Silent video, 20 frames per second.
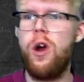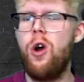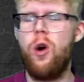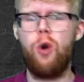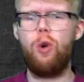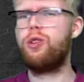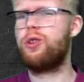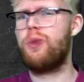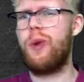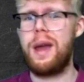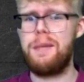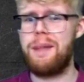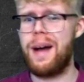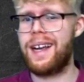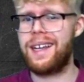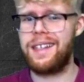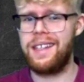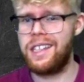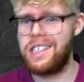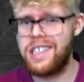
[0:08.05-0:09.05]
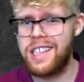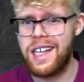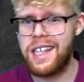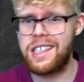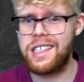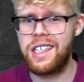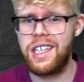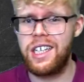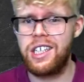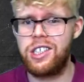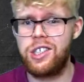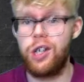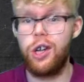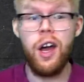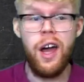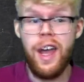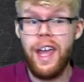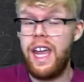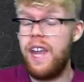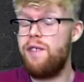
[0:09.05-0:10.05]
all the way back in the 60s to
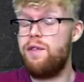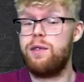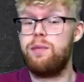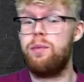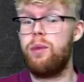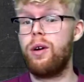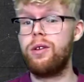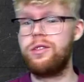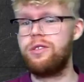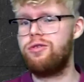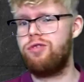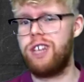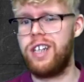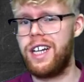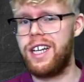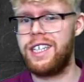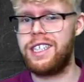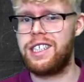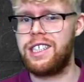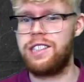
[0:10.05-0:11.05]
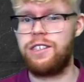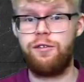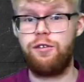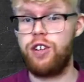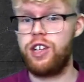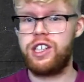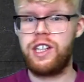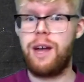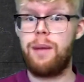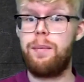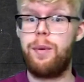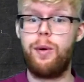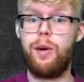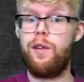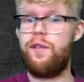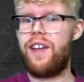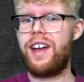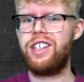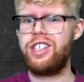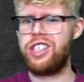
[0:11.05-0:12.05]
even modern releases, for example
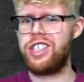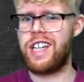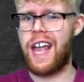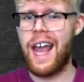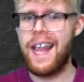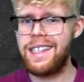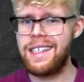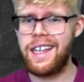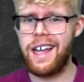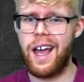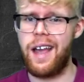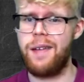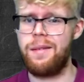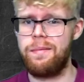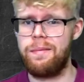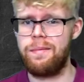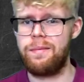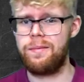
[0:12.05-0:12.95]
Avengers Endgame.